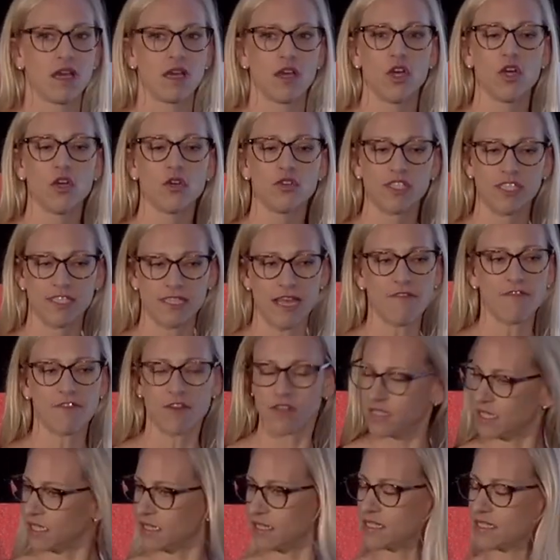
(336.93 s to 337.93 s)
Who
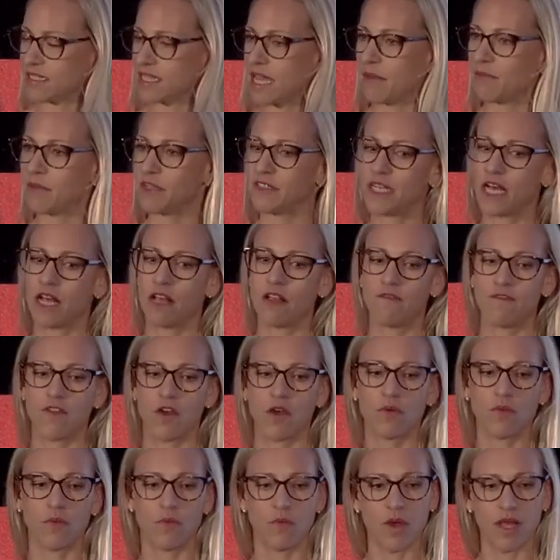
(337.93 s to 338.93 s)
suffers in this game of
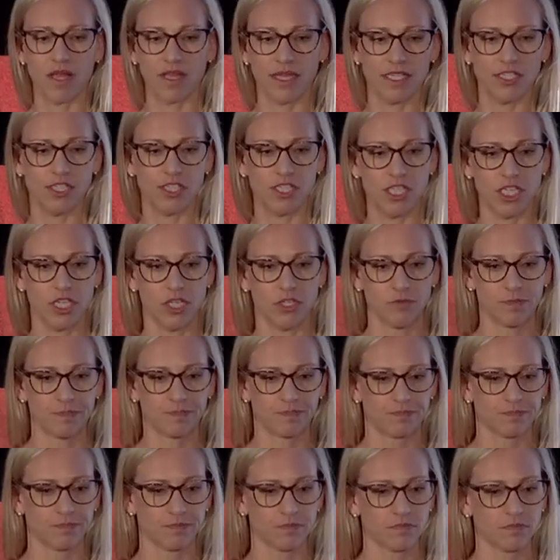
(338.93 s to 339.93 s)
telephone? Well, it's you,
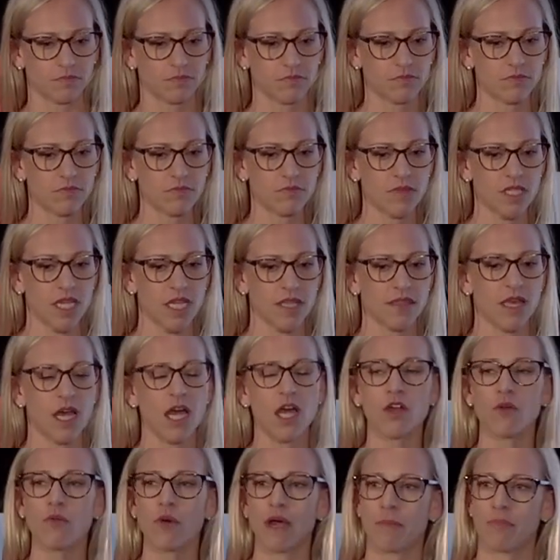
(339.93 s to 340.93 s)
the
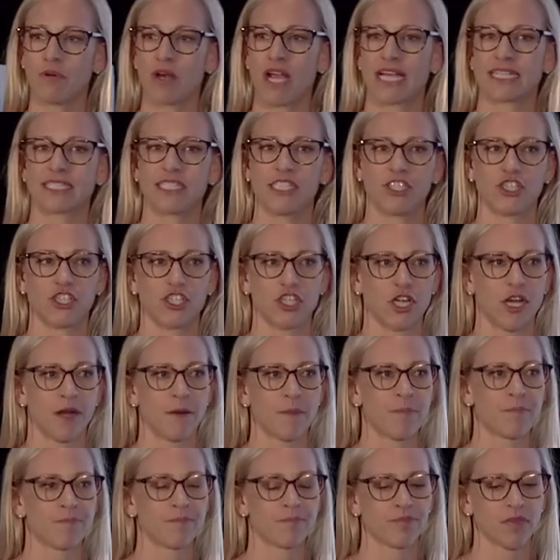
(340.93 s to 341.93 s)
unaware practitioner,
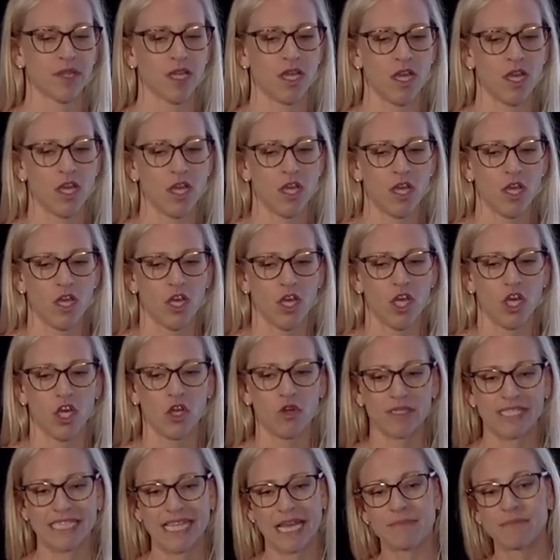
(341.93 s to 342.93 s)
who
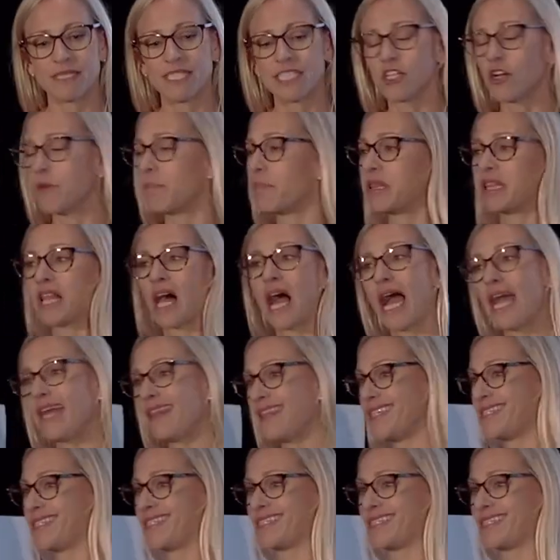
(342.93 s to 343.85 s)
attempts to apply these